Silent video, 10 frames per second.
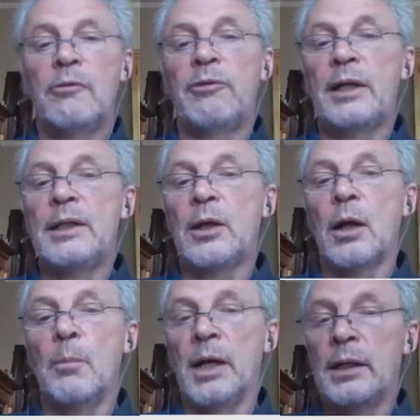finding
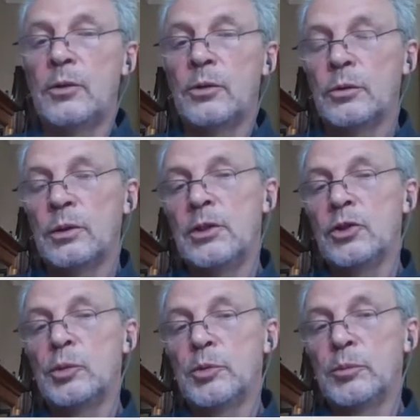a mango in a
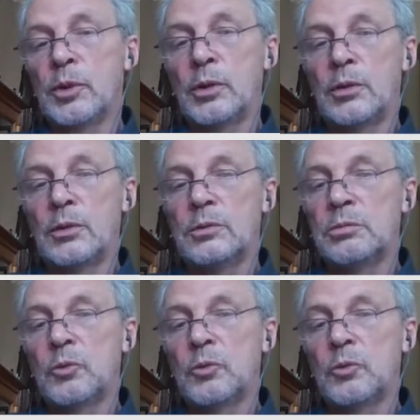supermarket